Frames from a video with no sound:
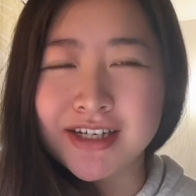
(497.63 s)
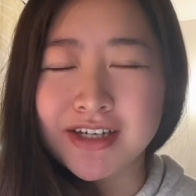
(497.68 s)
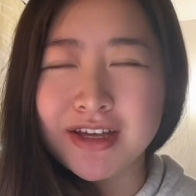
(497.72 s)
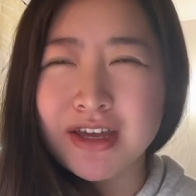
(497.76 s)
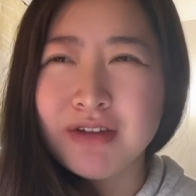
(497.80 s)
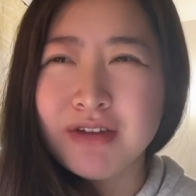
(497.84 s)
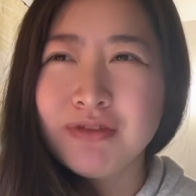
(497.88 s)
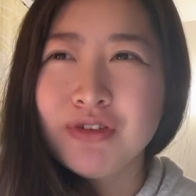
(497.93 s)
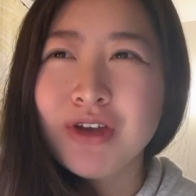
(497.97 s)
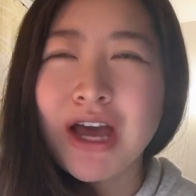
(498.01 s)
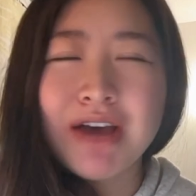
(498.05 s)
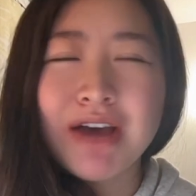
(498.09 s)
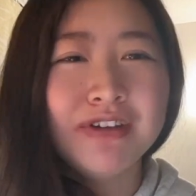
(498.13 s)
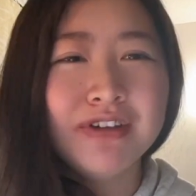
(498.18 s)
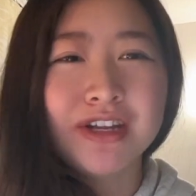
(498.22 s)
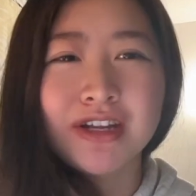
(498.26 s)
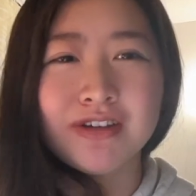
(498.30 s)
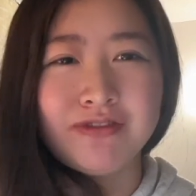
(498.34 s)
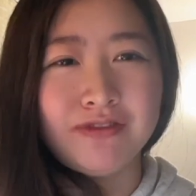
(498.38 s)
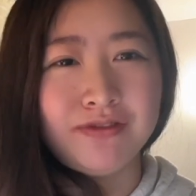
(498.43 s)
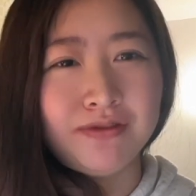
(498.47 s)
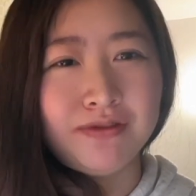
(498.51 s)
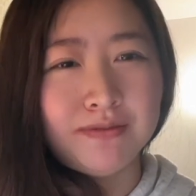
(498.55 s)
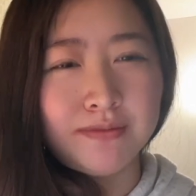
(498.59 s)
if you have
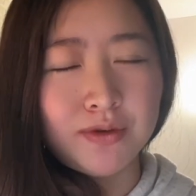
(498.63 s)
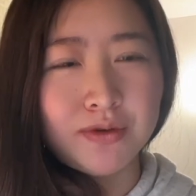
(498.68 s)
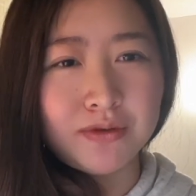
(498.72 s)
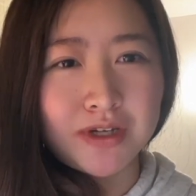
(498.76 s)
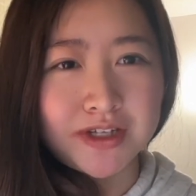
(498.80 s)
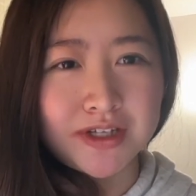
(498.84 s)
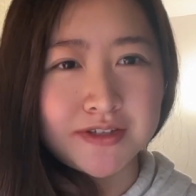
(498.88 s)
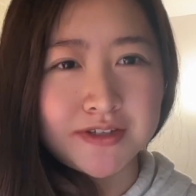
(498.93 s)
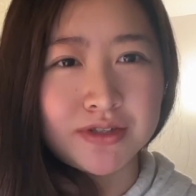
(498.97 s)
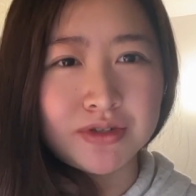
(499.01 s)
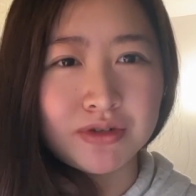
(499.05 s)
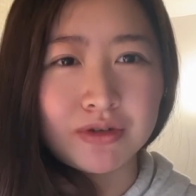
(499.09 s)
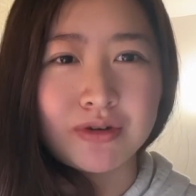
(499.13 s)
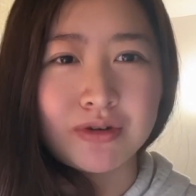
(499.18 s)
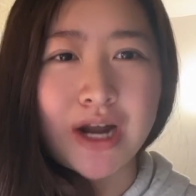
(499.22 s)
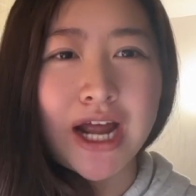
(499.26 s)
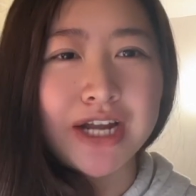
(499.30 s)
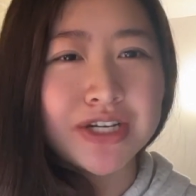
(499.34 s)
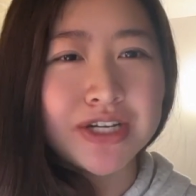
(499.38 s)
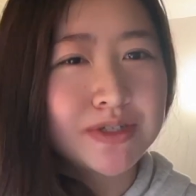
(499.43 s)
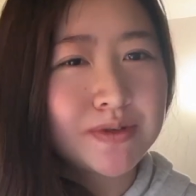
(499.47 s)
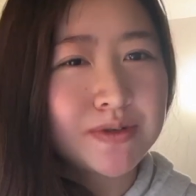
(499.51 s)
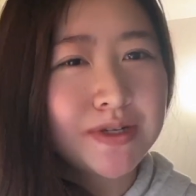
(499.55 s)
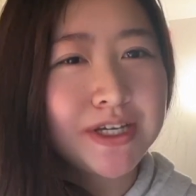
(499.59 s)
enough units to
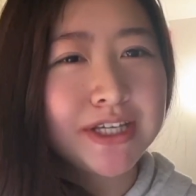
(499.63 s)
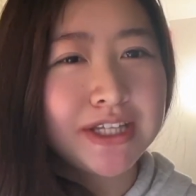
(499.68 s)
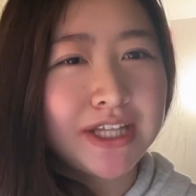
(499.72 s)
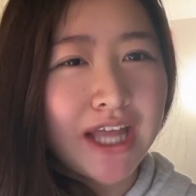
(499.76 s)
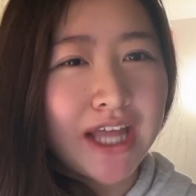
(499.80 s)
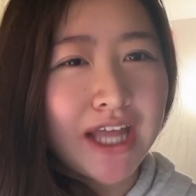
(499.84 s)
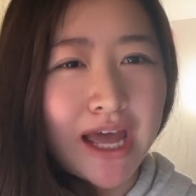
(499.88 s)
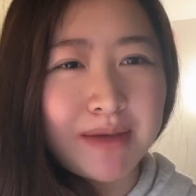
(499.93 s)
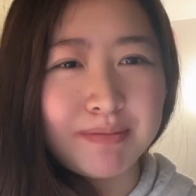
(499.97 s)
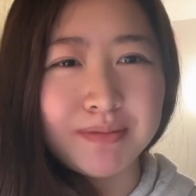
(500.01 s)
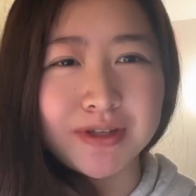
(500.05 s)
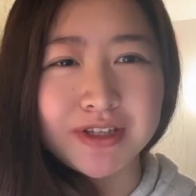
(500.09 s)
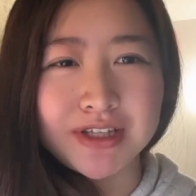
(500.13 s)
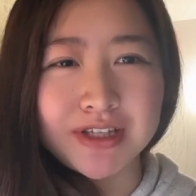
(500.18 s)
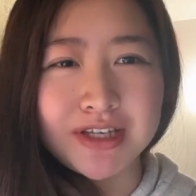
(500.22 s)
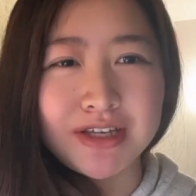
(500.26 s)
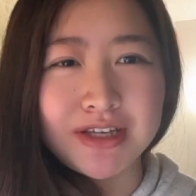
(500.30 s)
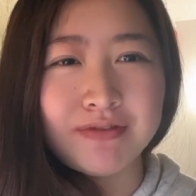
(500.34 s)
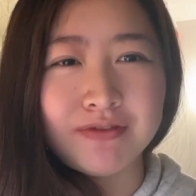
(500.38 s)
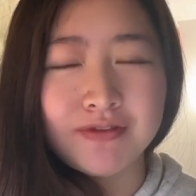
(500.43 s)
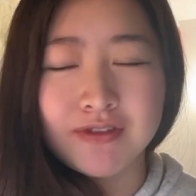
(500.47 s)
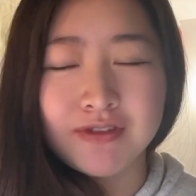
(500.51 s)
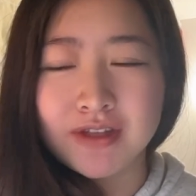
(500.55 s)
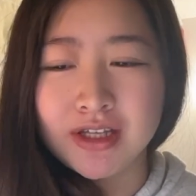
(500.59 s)
graduate, I
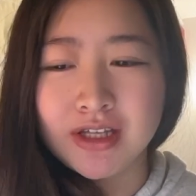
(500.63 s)
believe